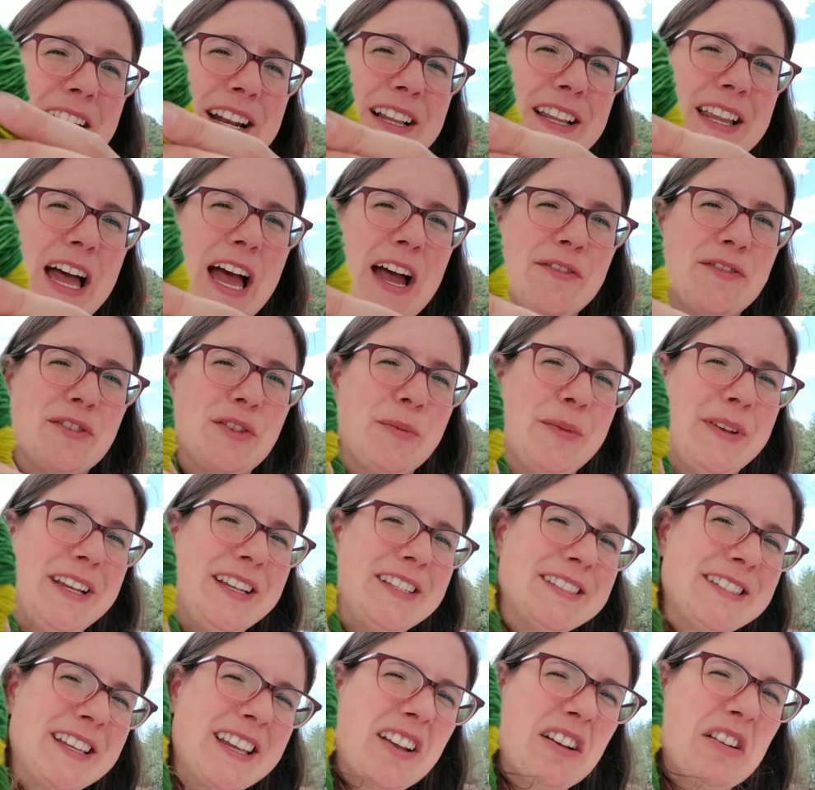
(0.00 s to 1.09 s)
of laughed at me.
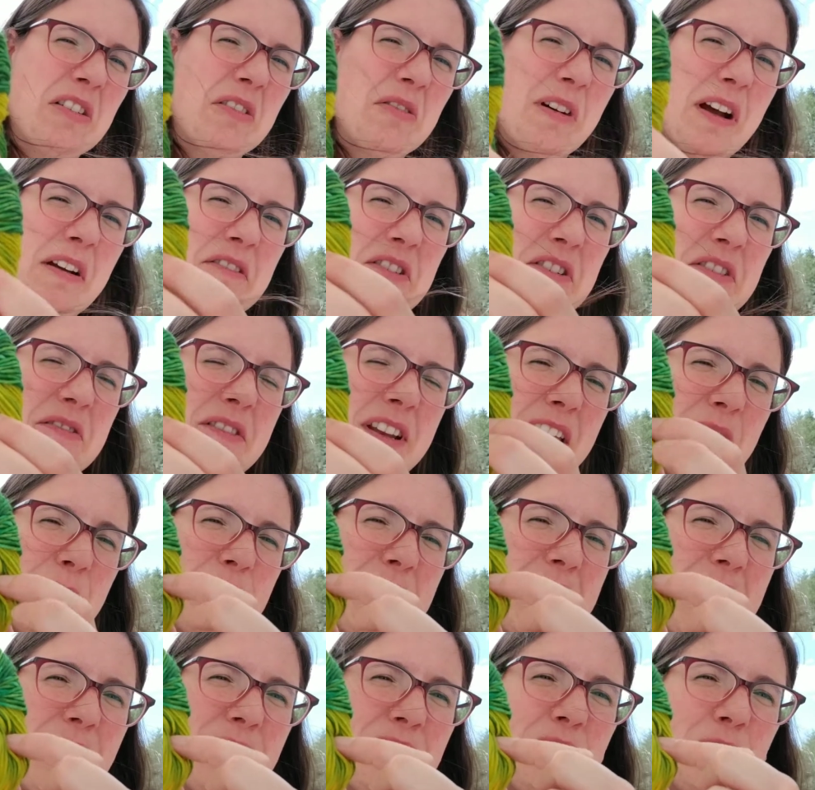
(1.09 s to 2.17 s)
He's like, oh, why would you name it
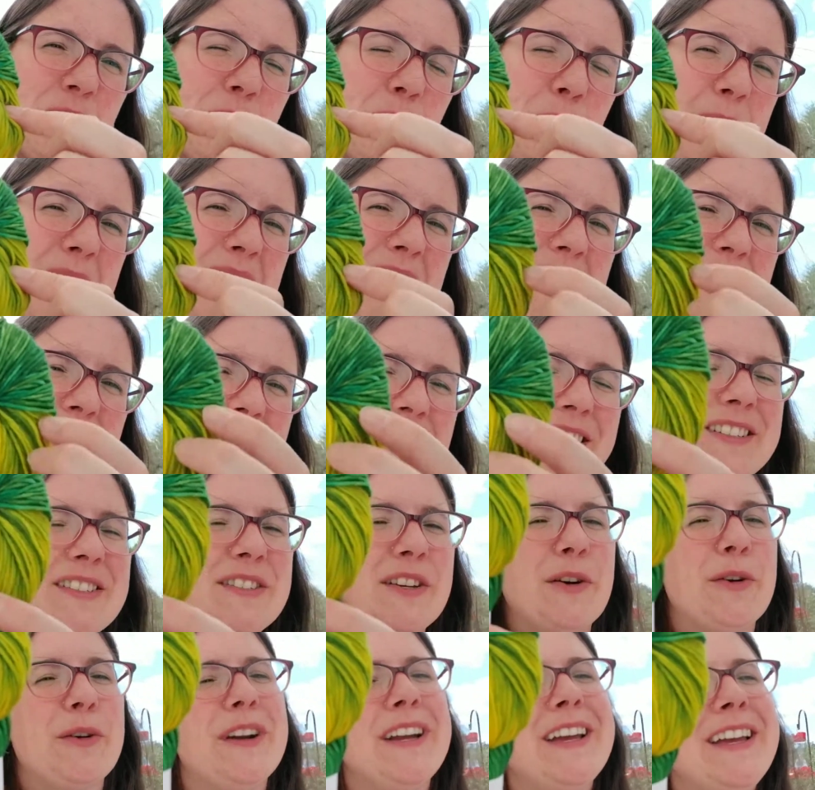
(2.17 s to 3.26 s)
after a weed?
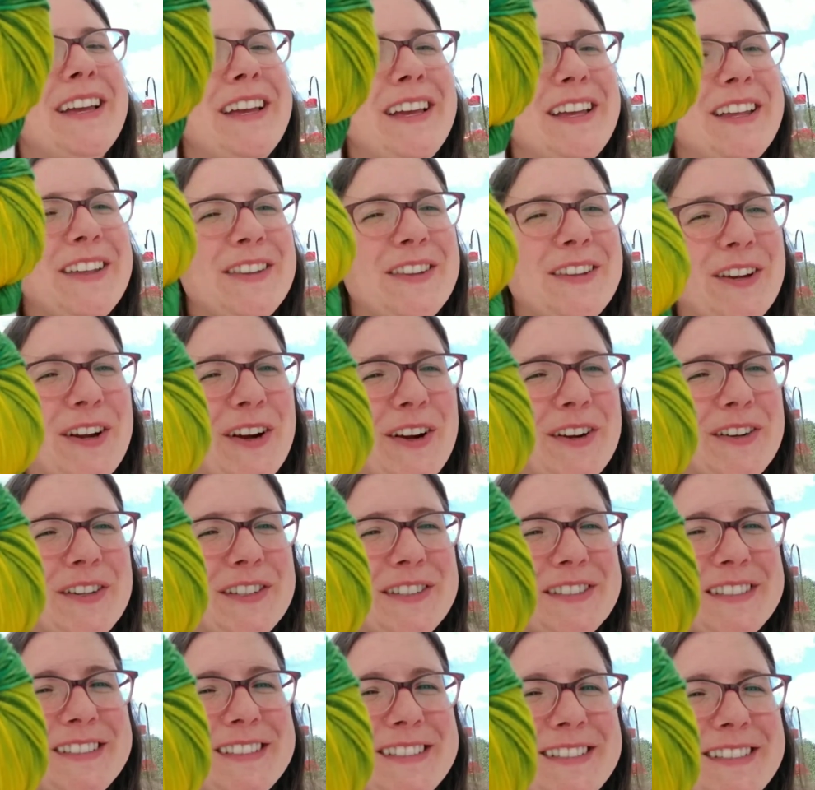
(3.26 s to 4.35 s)
So the
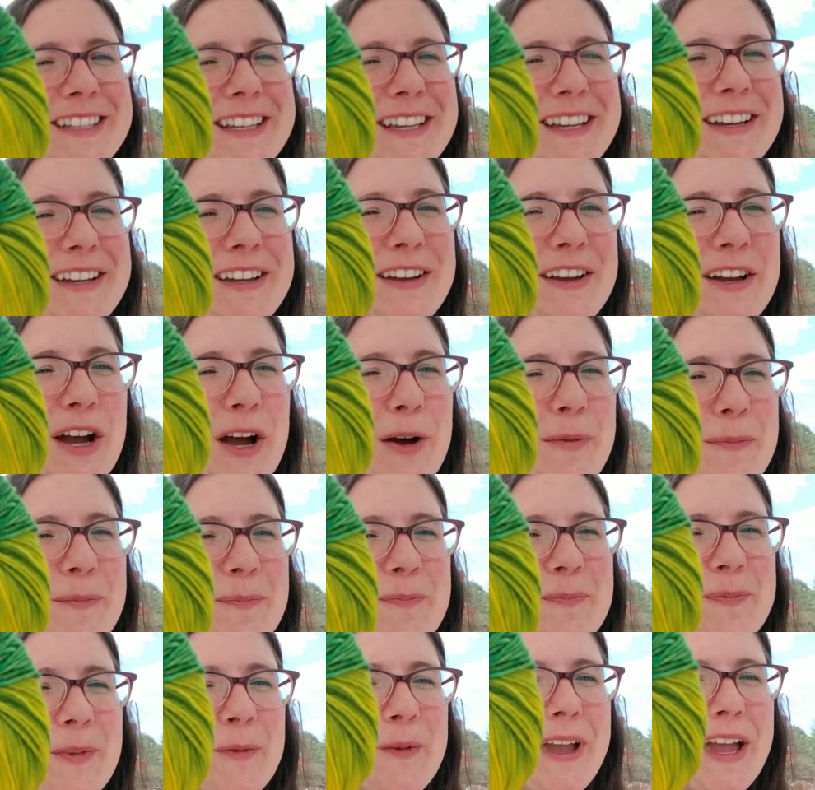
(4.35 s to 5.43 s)
girls,
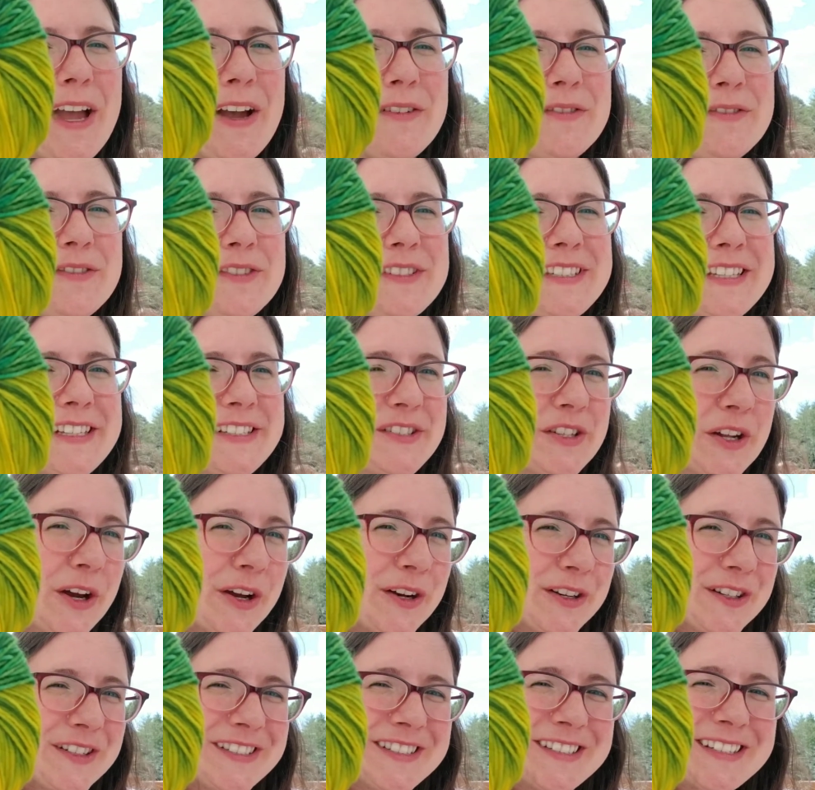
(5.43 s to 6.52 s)
we have 6
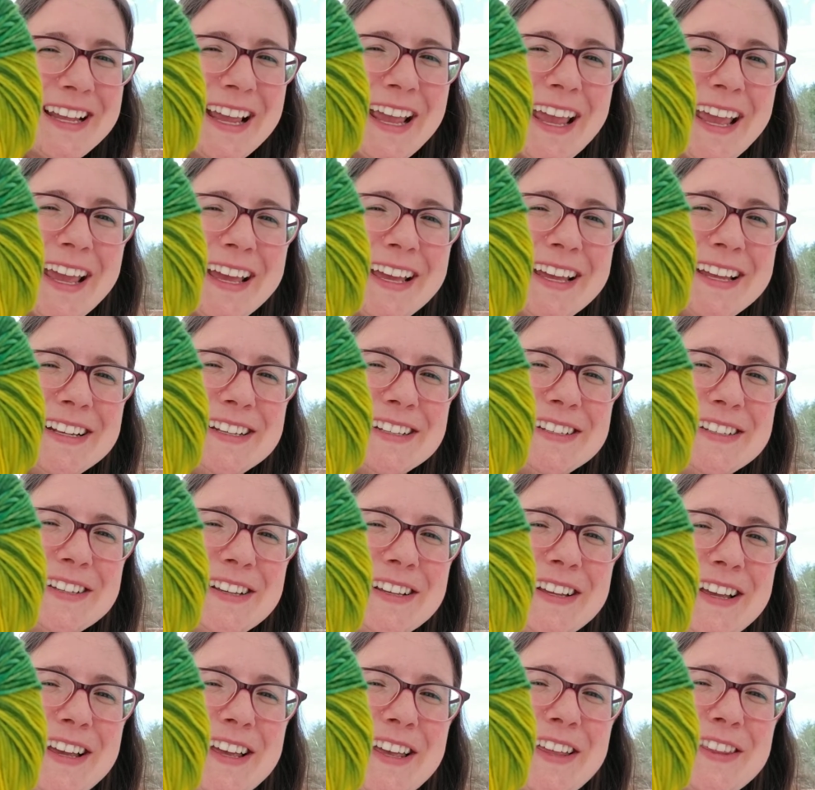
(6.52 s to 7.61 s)
daughters, and
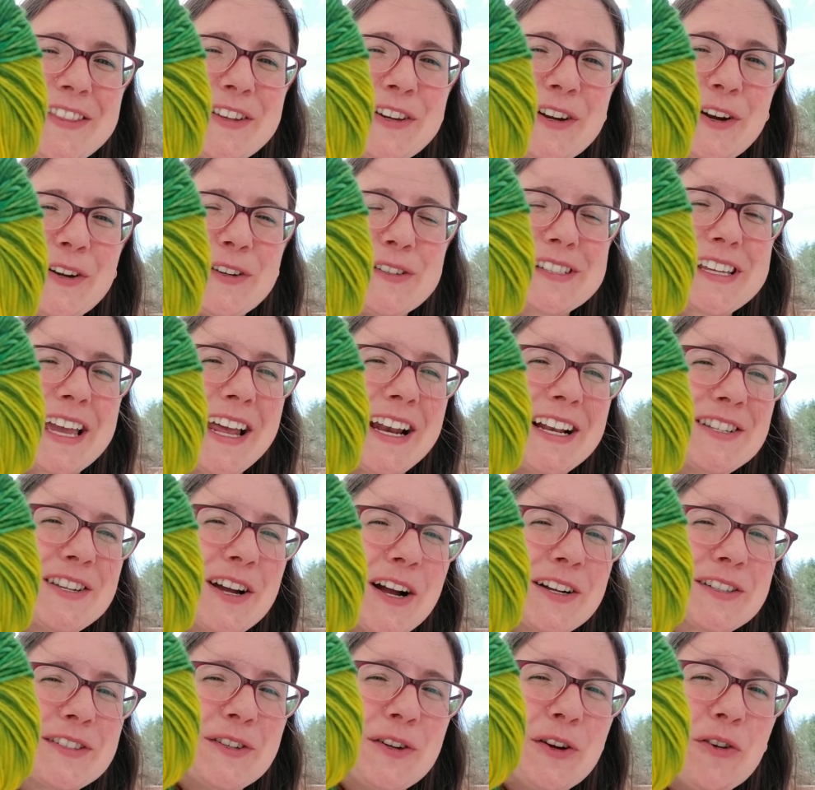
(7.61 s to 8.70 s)
the girls kind of
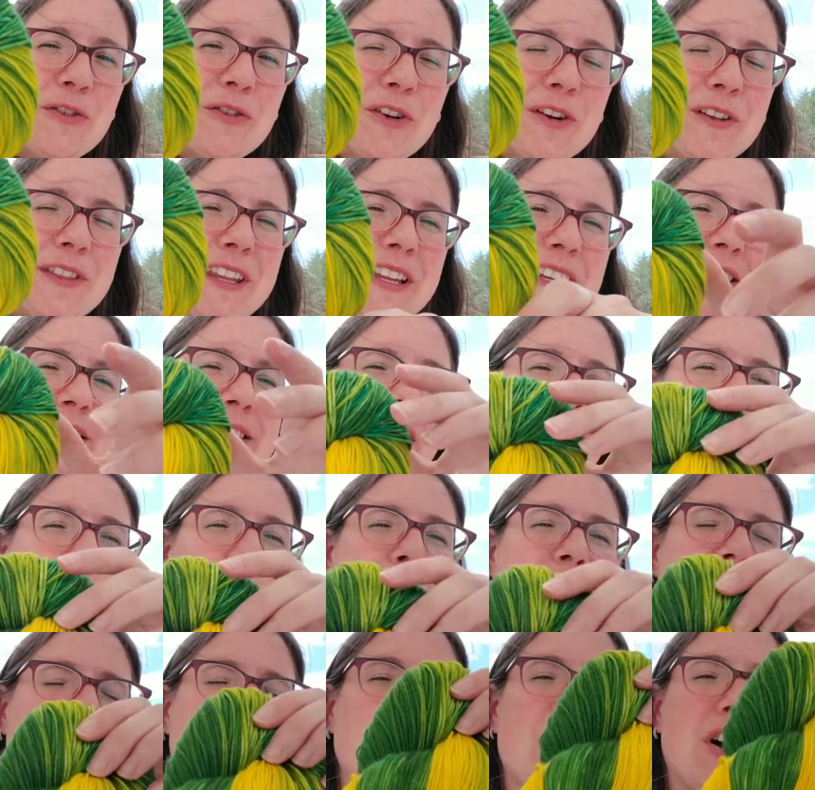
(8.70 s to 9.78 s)
talked it over and they decided
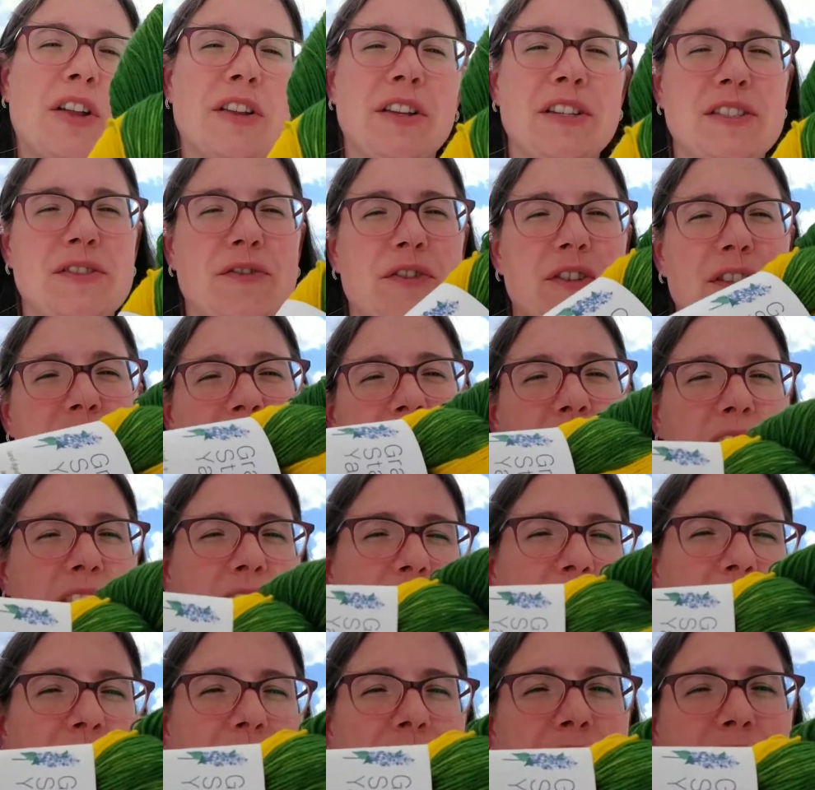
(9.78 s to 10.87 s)
we should call this Forsythia,